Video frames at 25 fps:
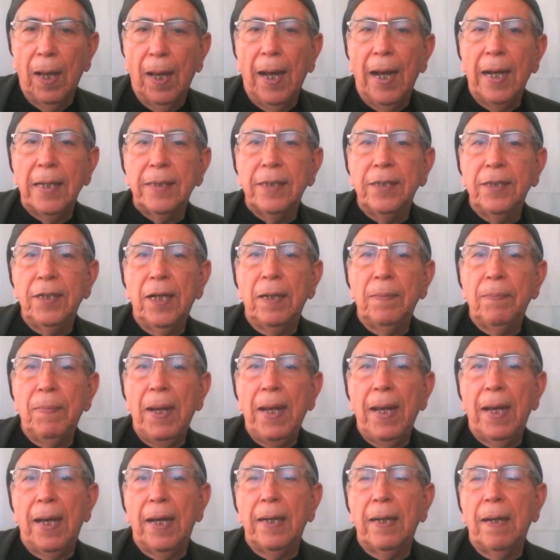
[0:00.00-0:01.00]
As a young
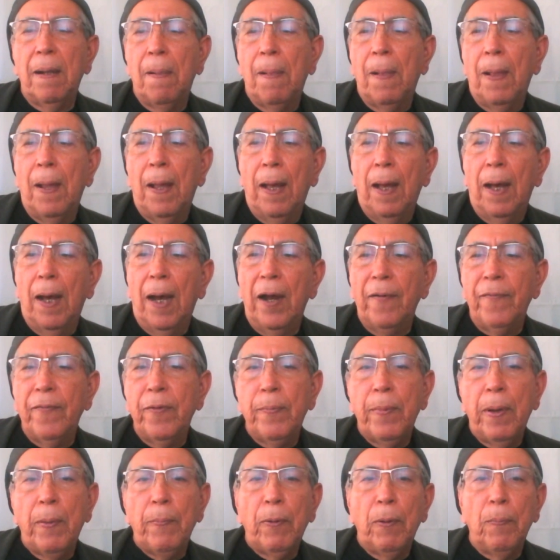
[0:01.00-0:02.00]
man, I
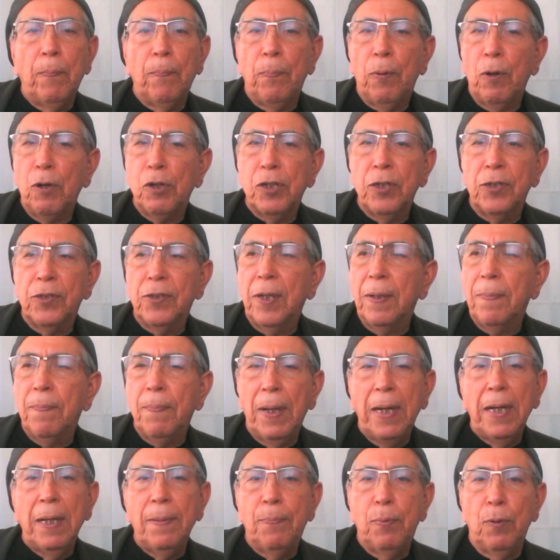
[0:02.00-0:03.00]
remember purchasing
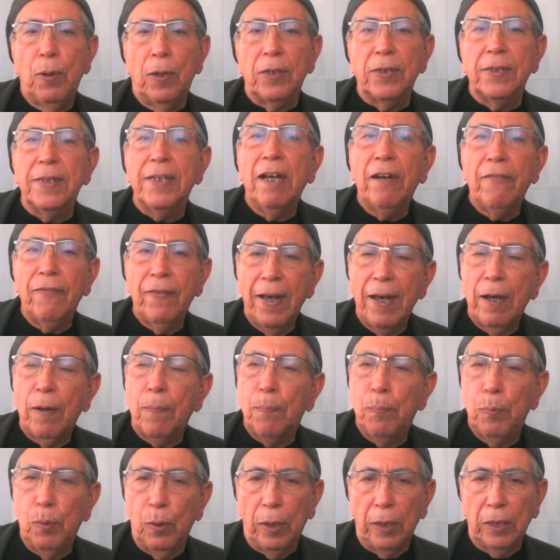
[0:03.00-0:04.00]
many books,
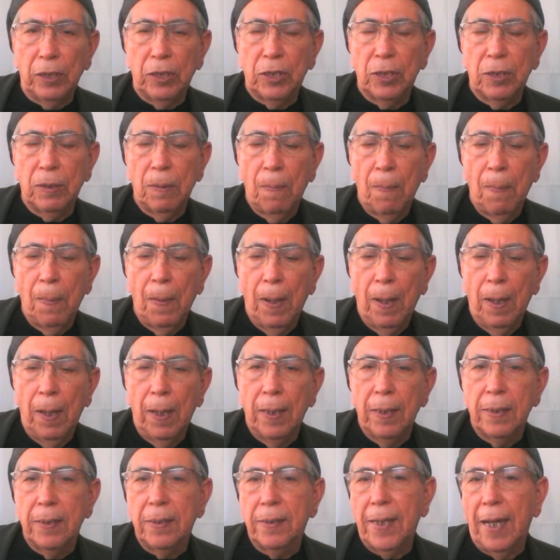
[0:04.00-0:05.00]
self-help books,
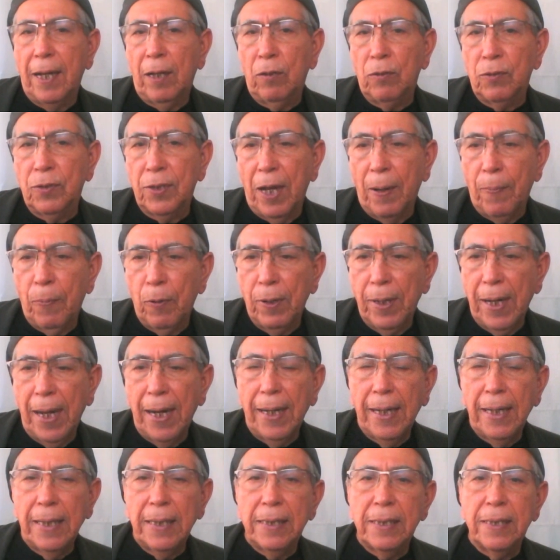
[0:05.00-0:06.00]

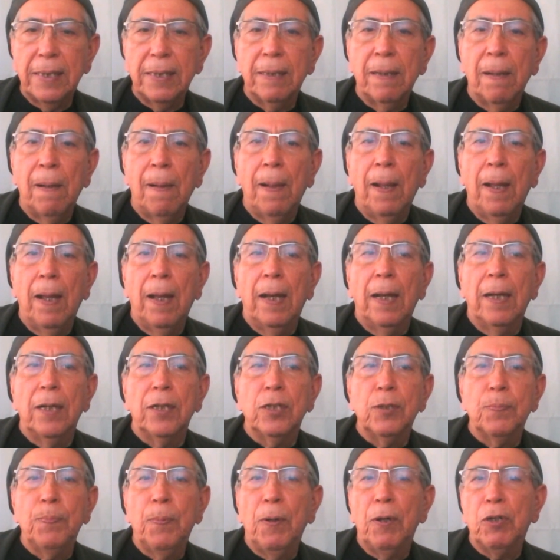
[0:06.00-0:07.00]
psycho-cybernetics,
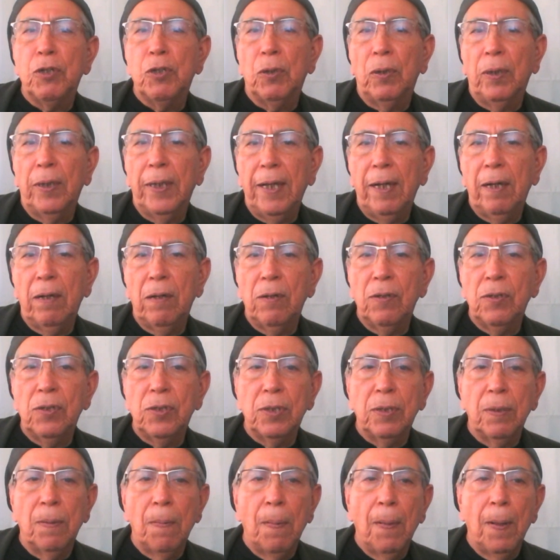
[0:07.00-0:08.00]
spiritual
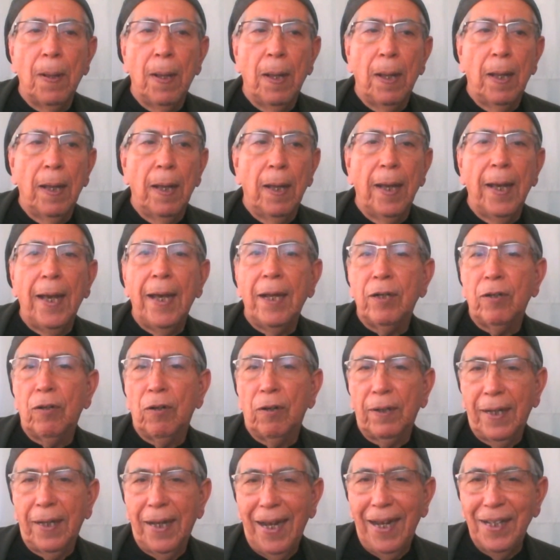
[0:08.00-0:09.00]
leaders,
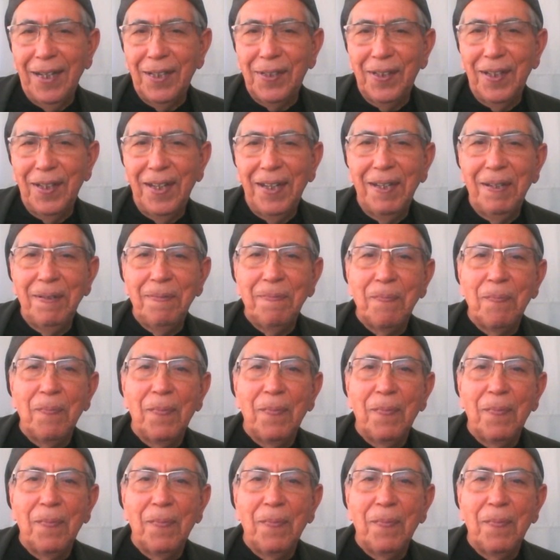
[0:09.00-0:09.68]
Edgar Casey,